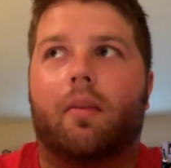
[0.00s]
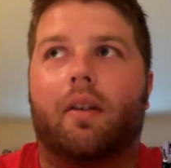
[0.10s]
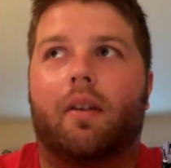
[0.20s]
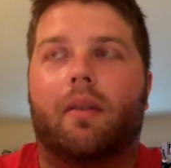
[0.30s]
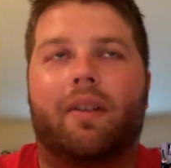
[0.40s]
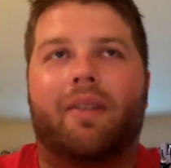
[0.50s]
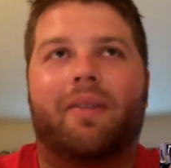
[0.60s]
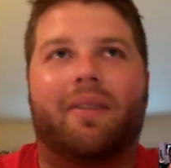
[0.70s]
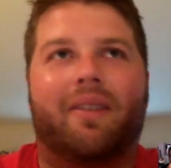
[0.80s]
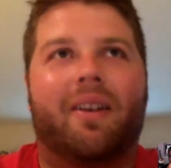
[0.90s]
and we
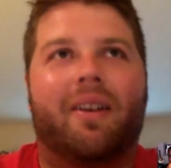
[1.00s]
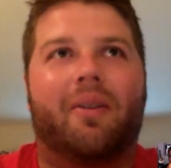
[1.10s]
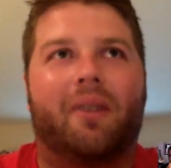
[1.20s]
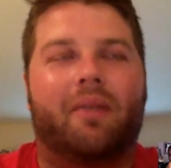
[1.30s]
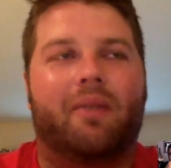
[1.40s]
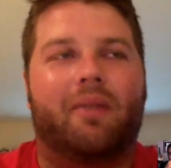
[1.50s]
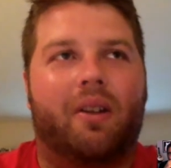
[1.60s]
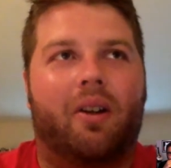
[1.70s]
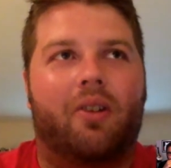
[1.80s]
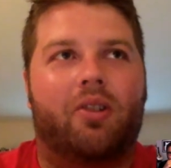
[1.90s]
we we
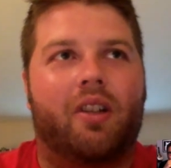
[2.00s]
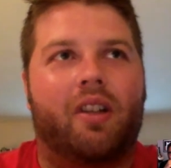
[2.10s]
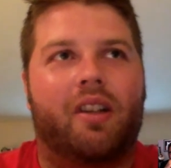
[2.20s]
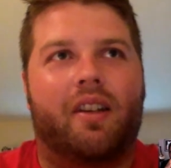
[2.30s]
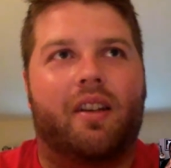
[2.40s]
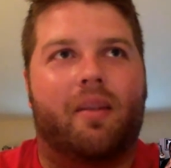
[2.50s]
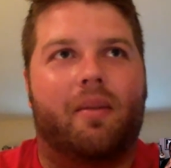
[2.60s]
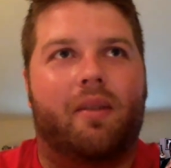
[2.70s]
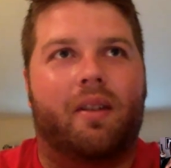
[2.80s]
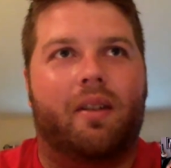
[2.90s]
cultured it in the
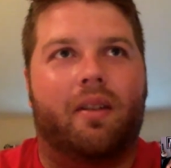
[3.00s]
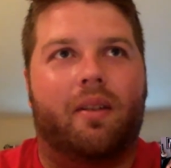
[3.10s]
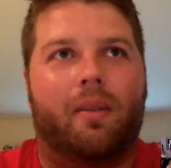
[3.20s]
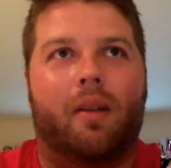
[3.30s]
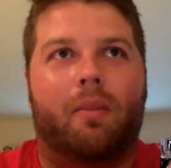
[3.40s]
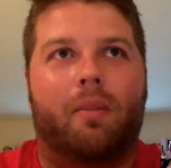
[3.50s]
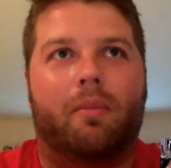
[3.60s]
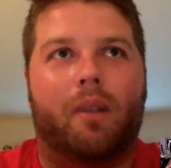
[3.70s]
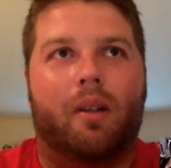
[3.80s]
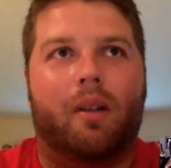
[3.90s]
in the metal
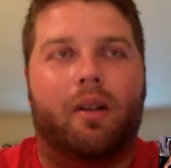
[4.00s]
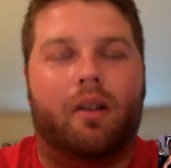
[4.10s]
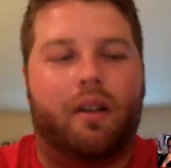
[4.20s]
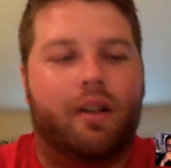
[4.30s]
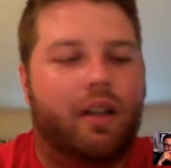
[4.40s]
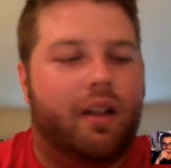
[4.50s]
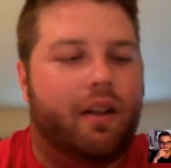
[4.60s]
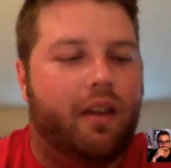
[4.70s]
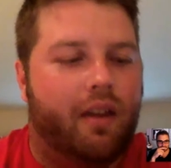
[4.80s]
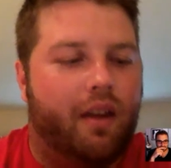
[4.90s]
metal uh,
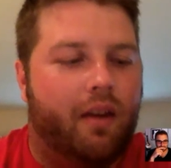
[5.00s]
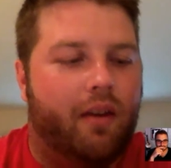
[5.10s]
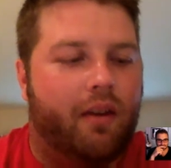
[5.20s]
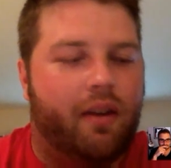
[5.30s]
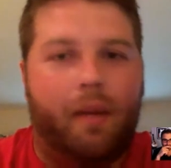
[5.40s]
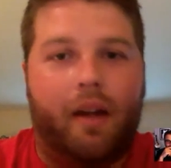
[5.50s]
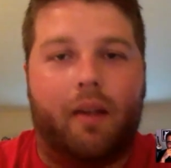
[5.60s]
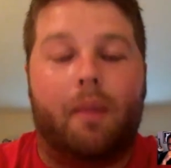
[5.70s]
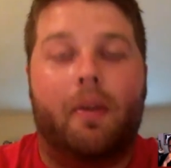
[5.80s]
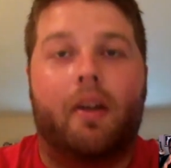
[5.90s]
thing that was in the back of
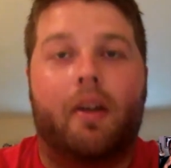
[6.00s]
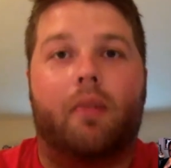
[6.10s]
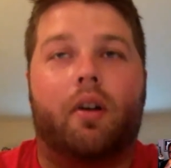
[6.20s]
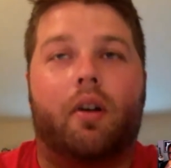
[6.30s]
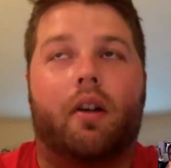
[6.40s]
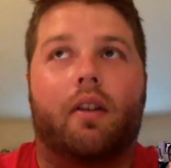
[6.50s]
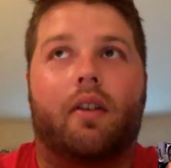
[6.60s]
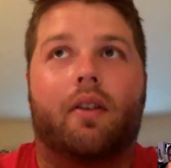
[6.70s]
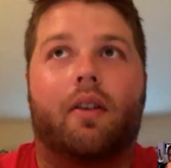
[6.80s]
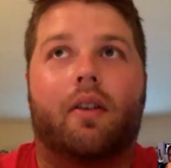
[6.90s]
my pickup truck, and
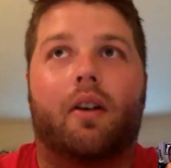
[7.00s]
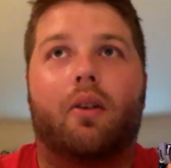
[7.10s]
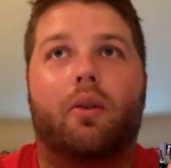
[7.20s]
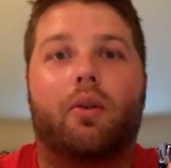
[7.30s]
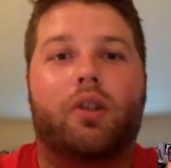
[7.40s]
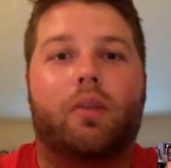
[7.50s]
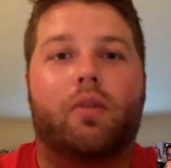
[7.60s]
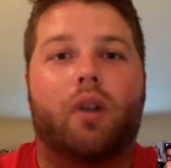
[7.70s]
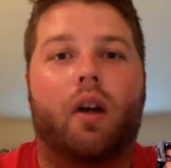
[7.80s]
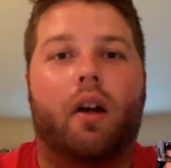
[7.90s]
so it's called Coolship
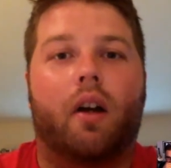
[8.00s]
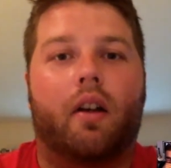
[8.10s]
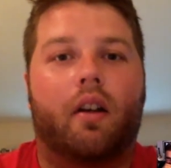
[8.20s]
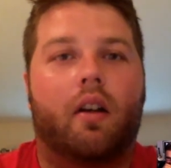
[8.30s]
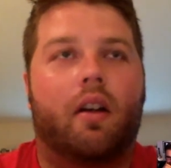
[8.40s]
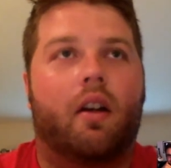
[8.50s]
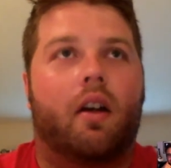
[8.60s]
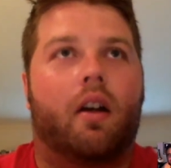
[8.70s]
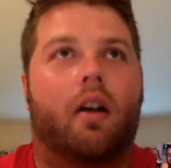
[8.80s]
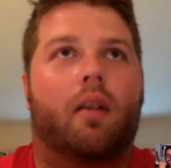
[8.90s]
Truck.
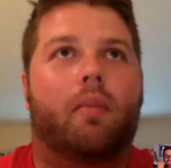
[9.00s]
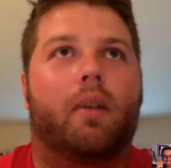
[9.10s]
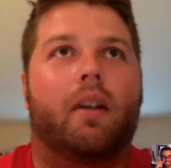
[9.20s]
Um, but